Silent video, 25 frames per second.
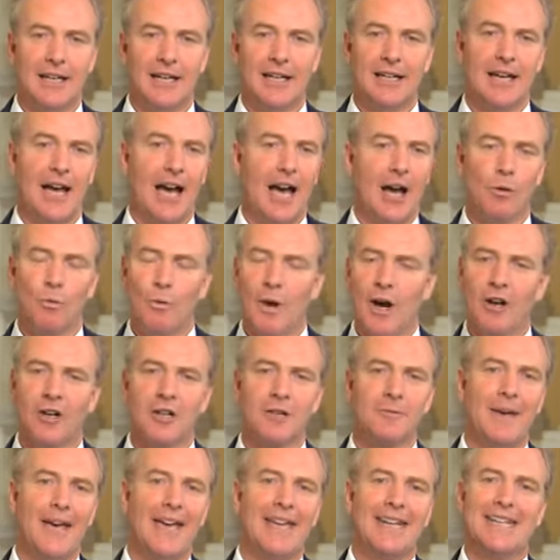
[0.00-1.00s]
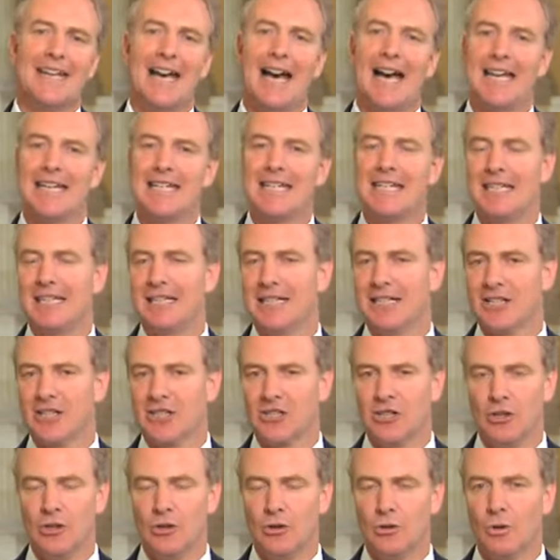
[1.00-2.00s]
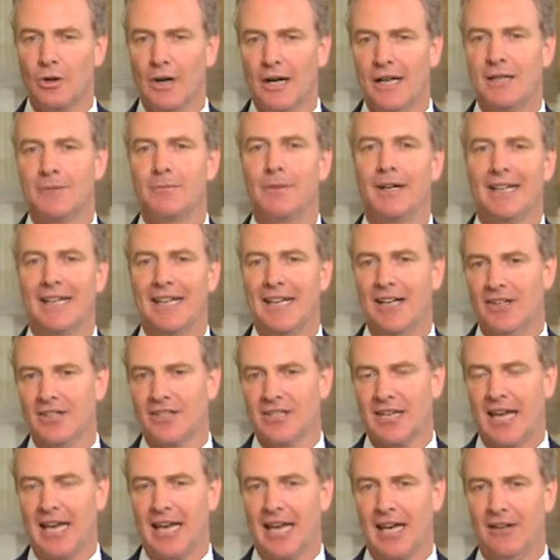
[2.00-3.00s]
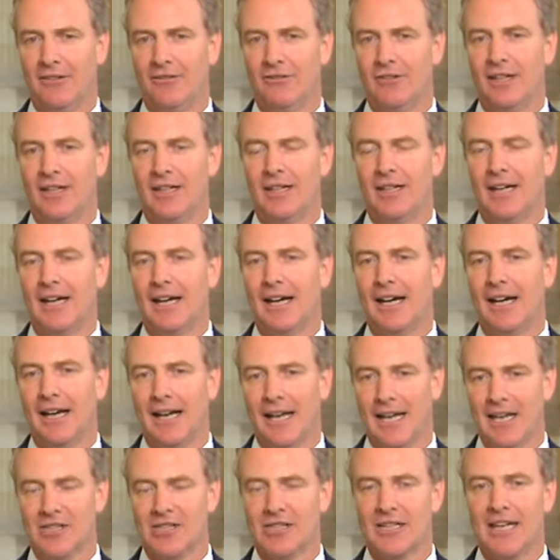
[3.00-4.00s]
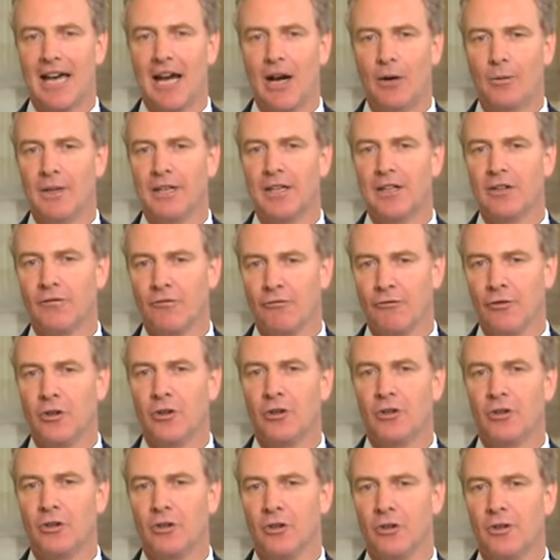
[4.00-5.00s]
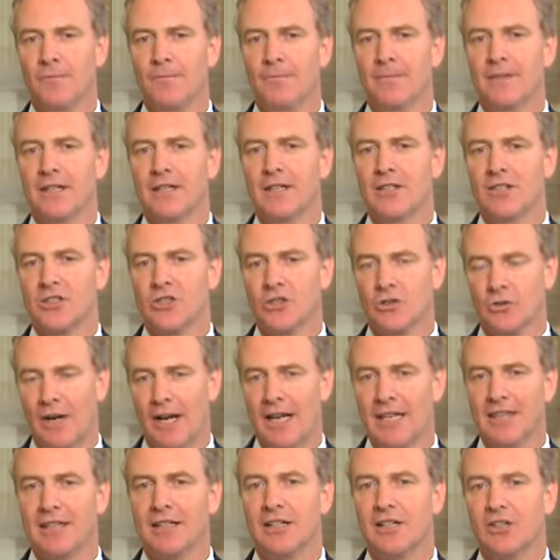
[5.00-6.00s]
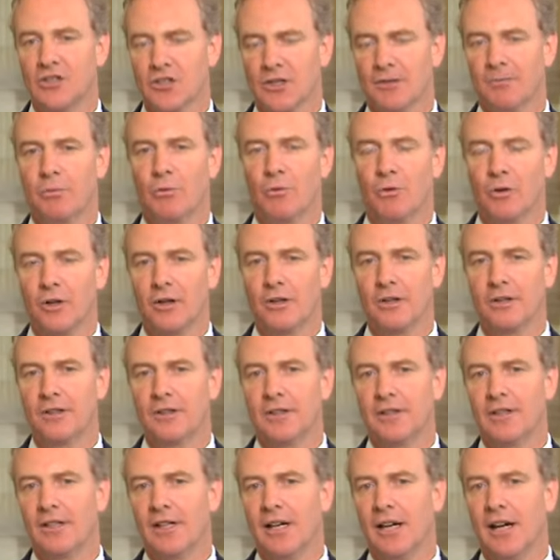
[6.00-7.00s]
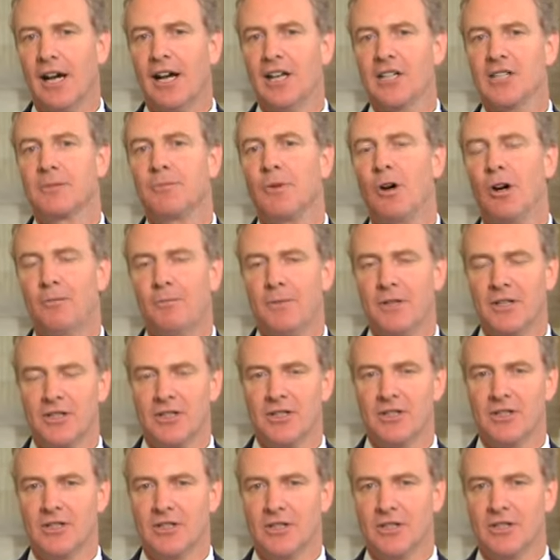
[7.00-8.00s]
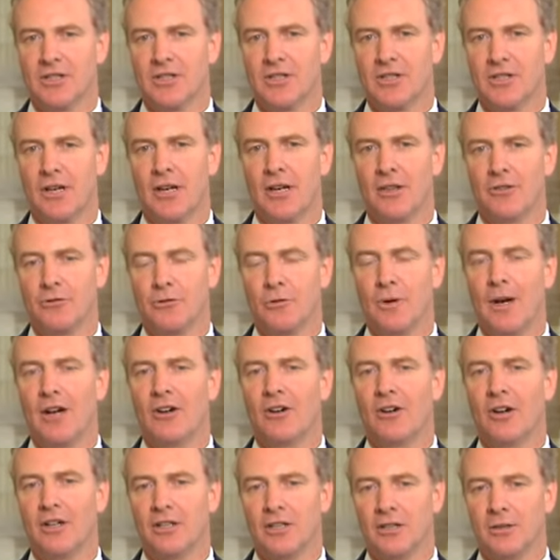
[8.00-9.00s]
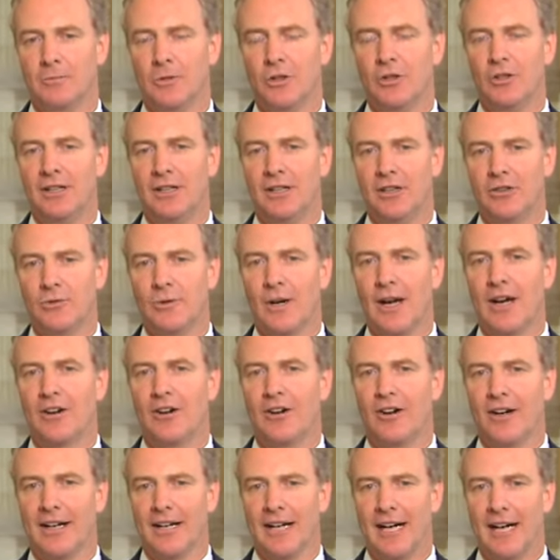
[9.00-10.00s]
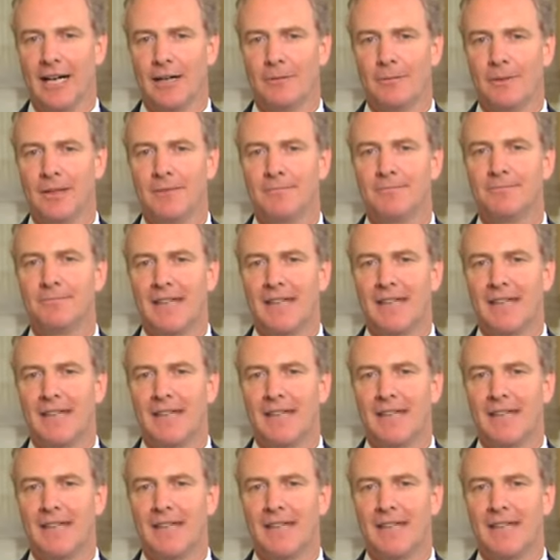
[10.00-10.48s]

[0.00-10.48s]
I welcome any ideas you or anybody else have as to how we can further strengthen and support small businesses throughout our community, throughout our economy.